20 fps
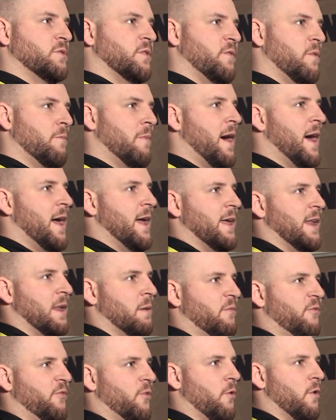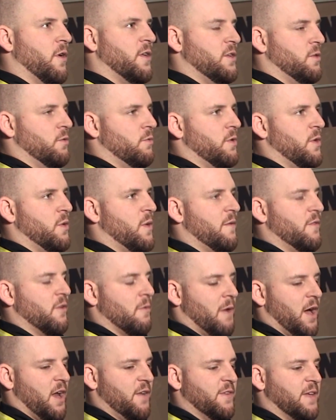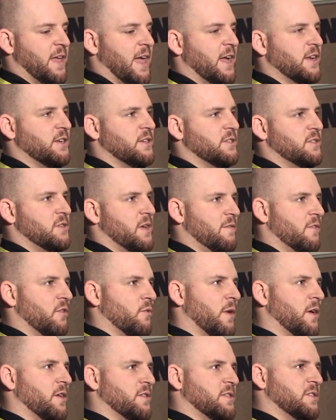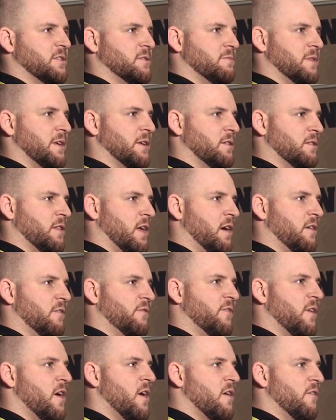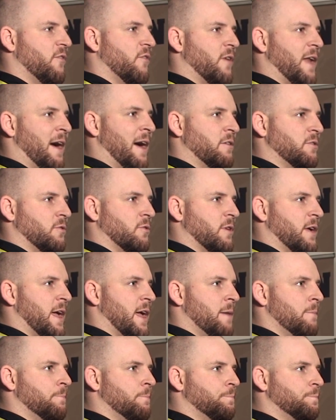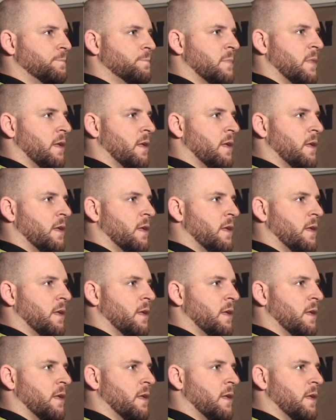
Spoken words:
So if you buy an M4 and you have your modifications, and you have your rail systems that you love for an outdoor game,